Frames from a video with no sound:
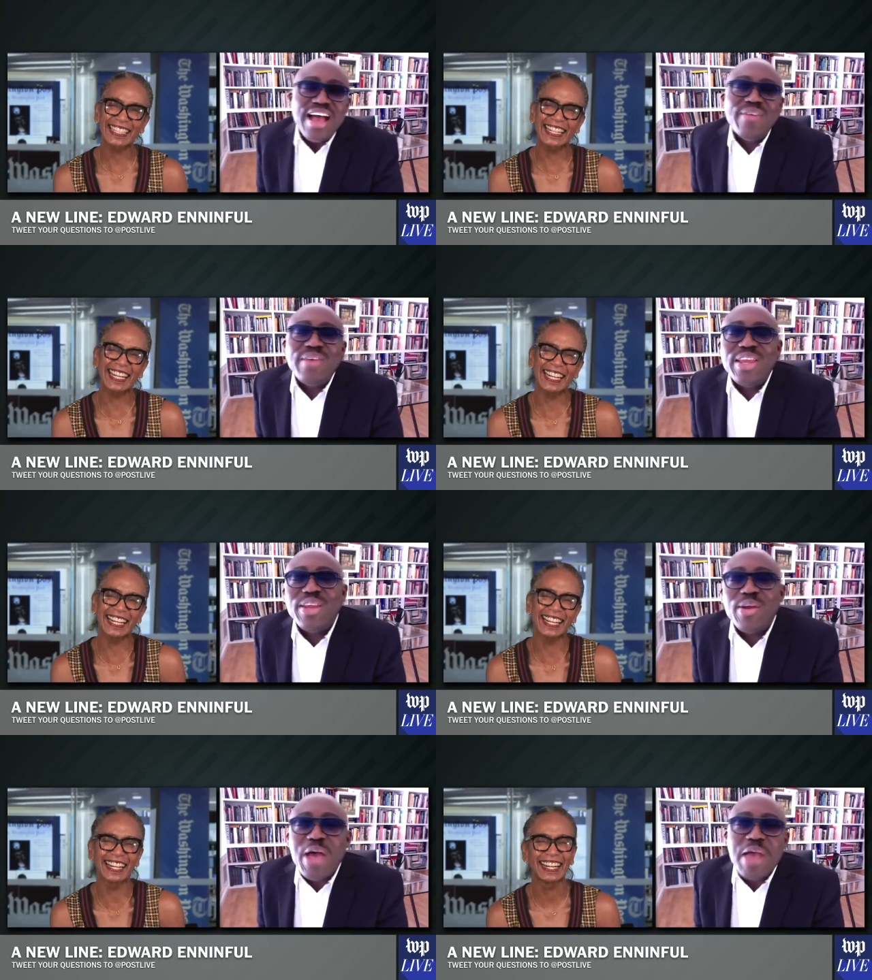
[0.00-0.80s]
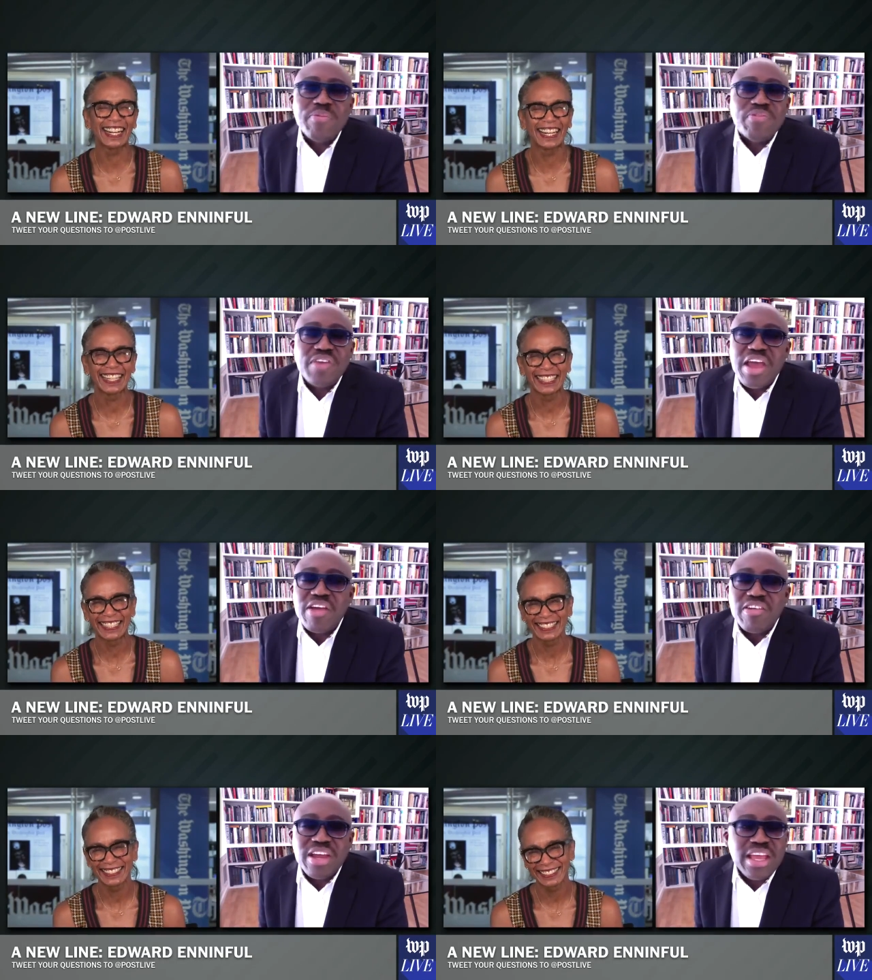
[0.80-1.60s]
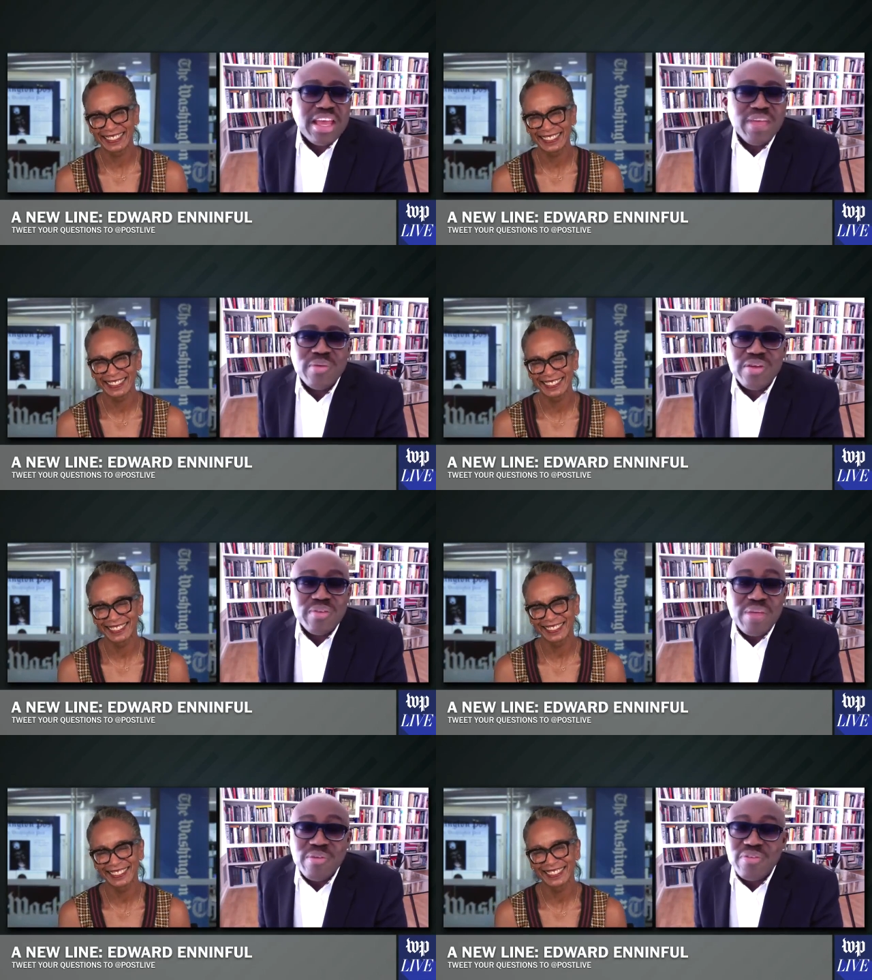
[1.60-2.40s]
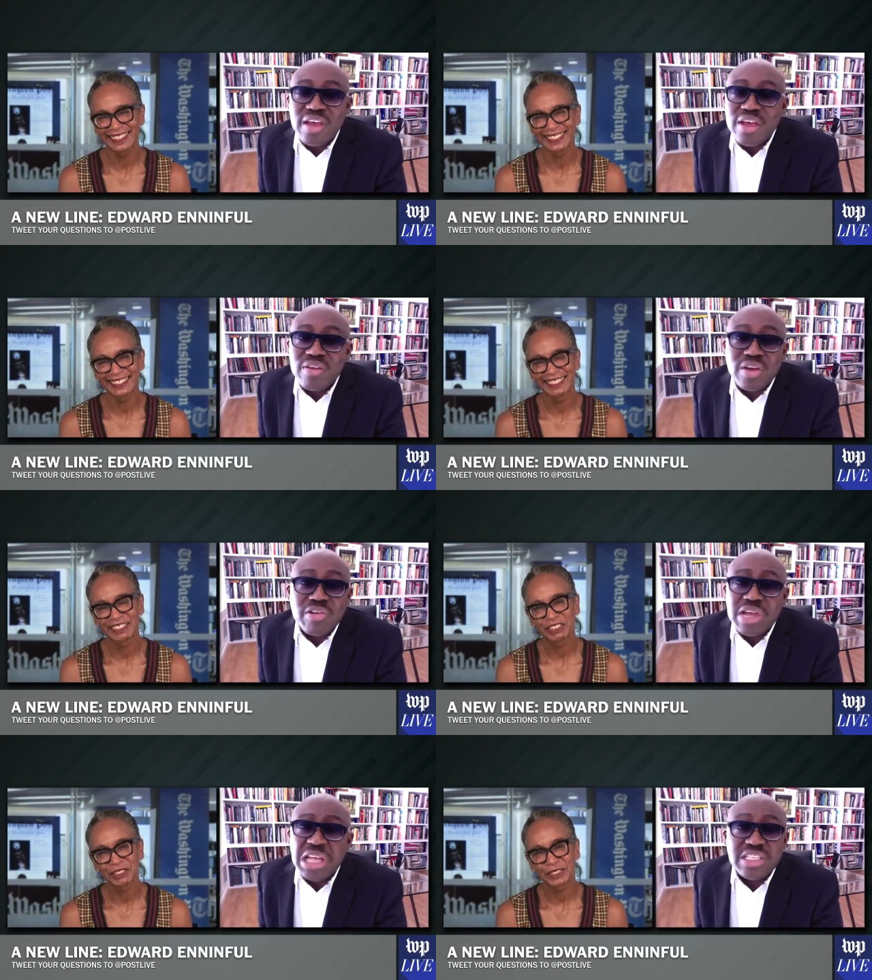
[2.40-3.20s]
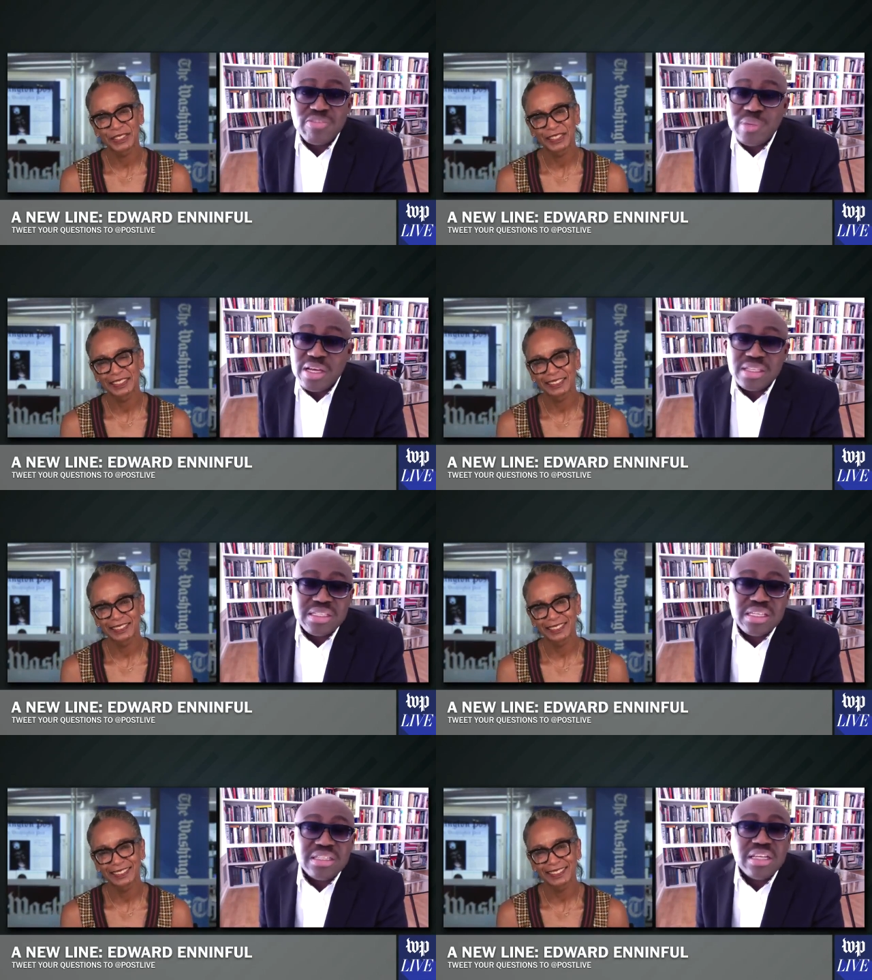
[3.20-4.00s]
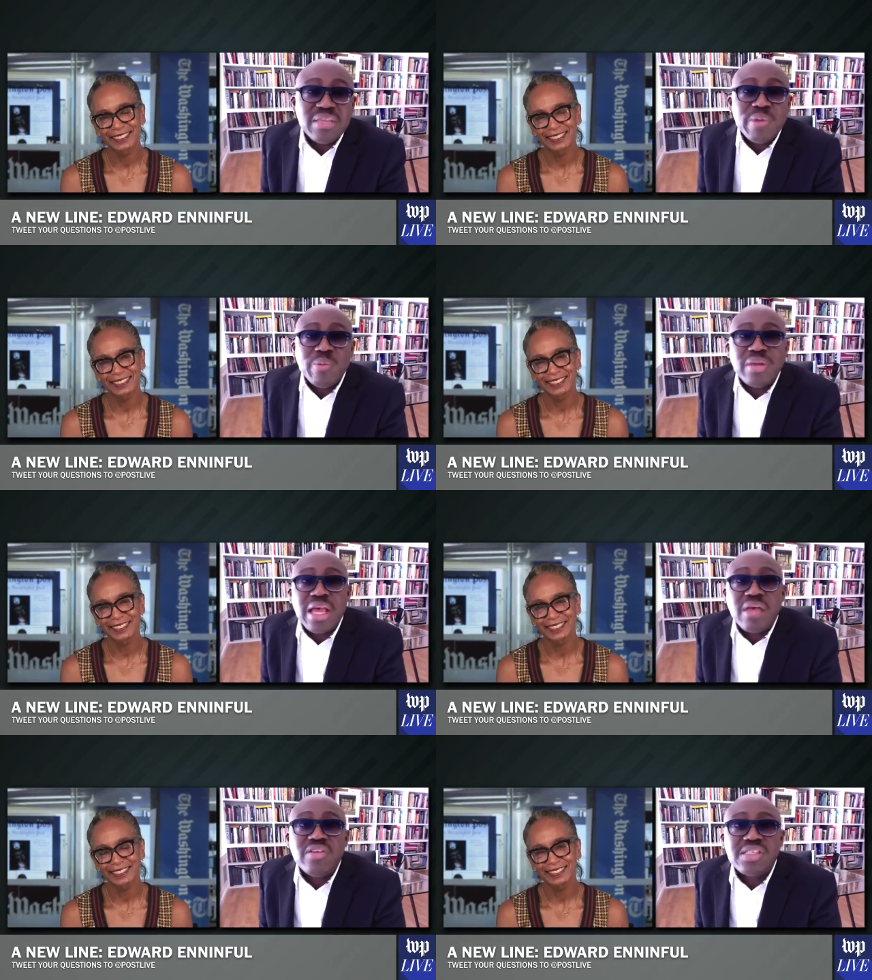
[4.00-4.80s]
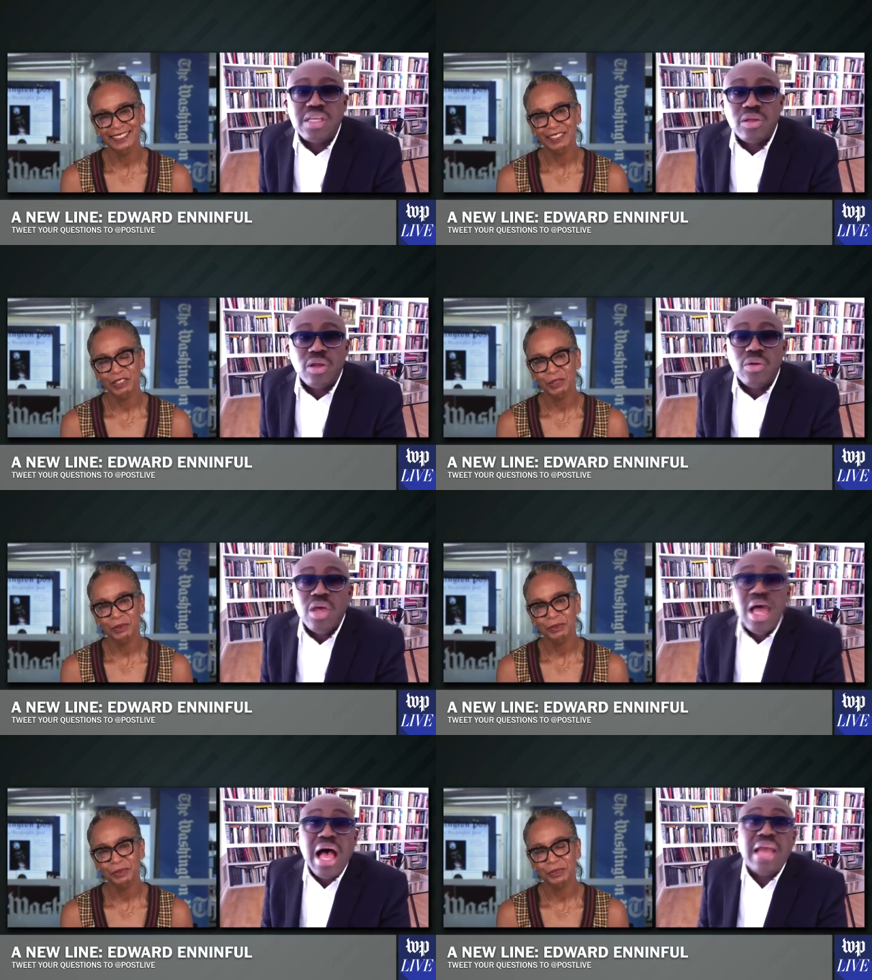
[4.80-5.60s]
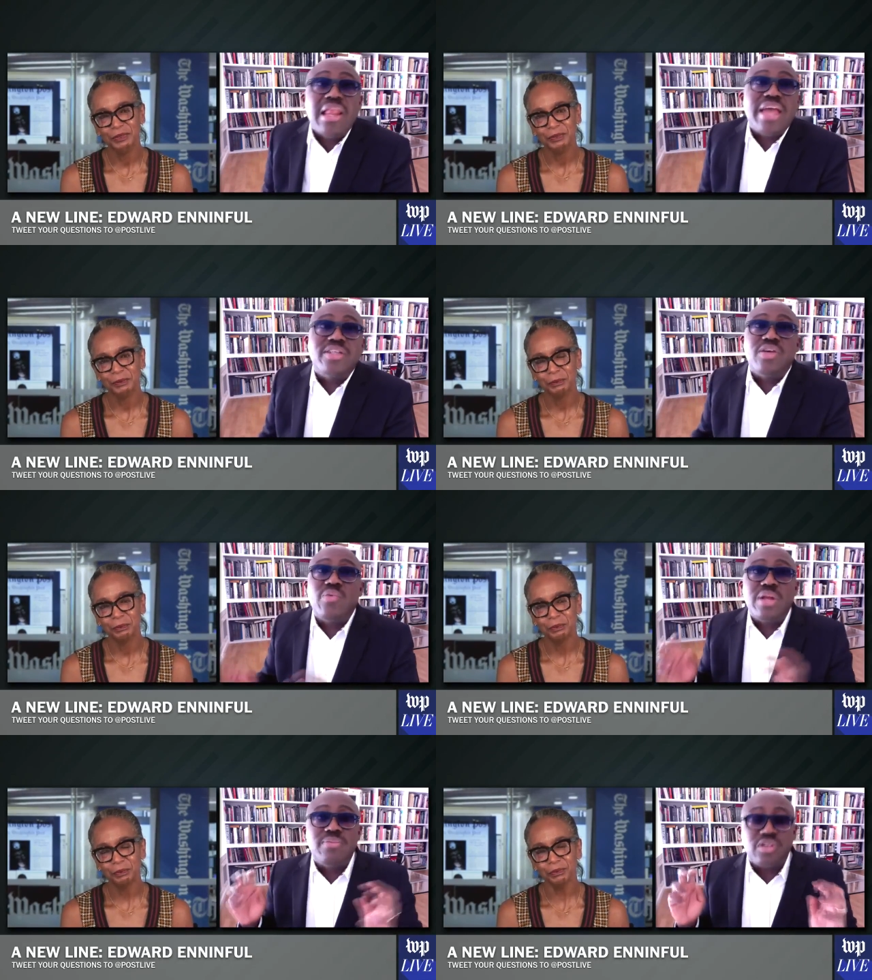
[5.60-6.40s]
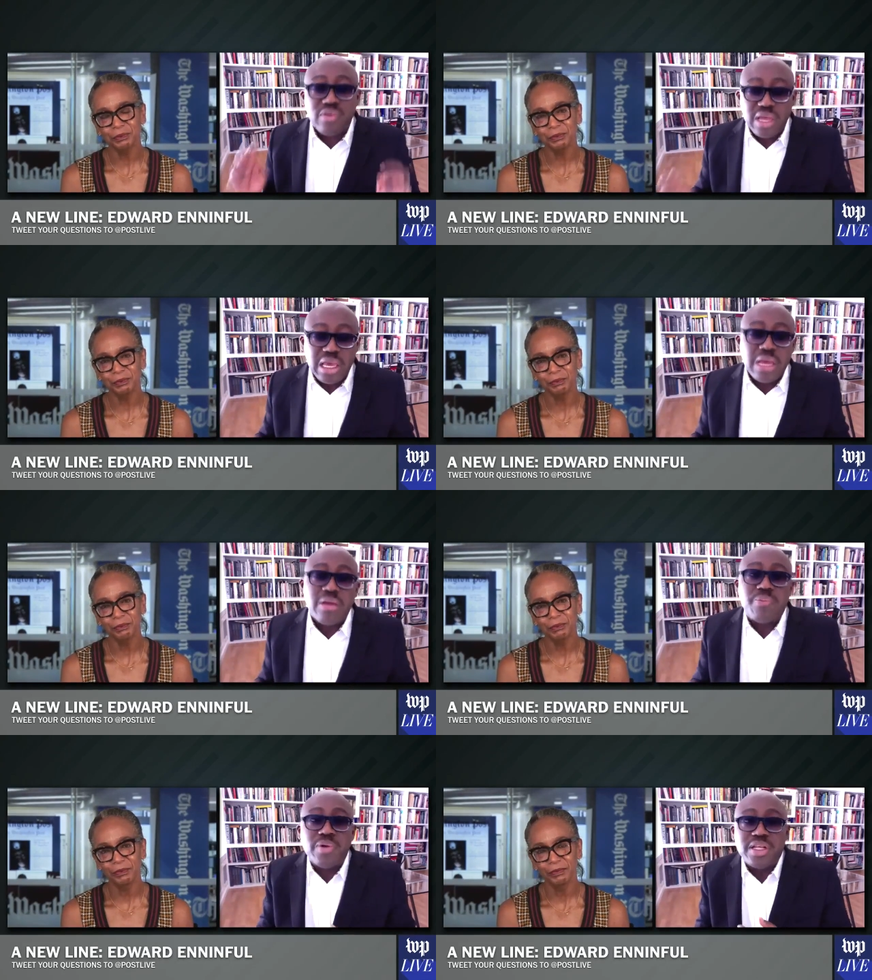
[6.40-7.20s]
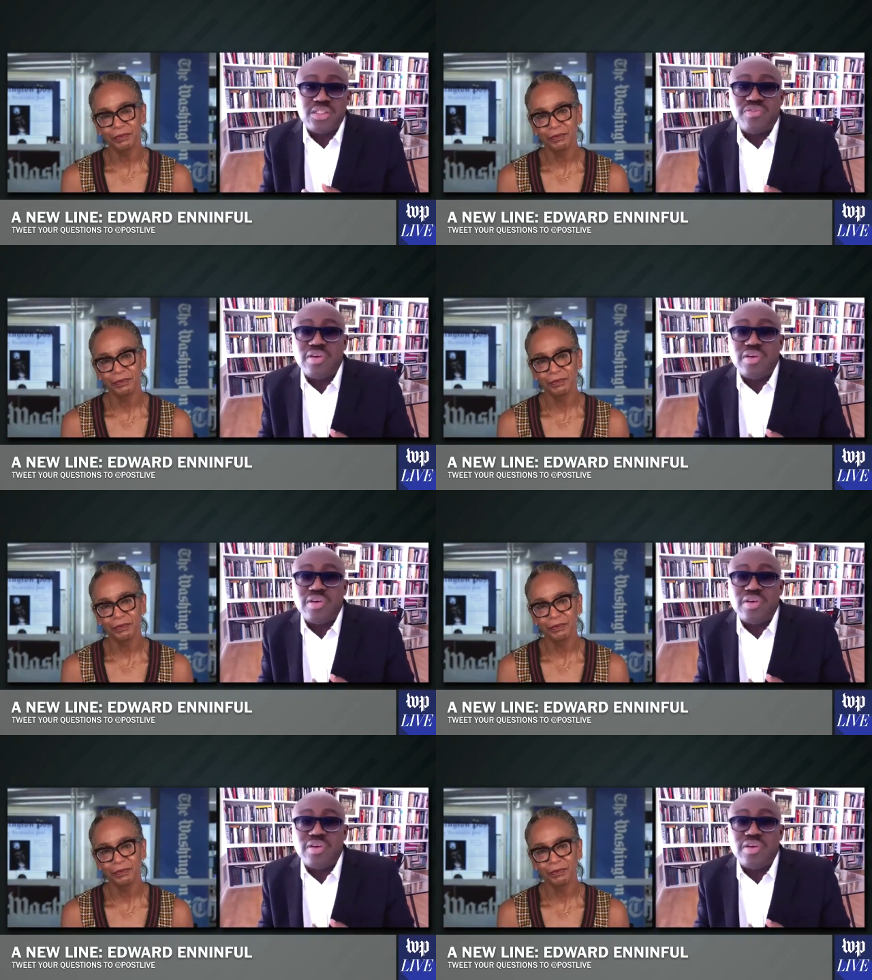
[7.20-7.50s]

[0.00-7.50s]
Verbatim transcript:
Speaker 1: I mean, I'm very, I'm a, I'm a very creative person at the moment. Like I always said, you know, I like doing what I'm doing here, British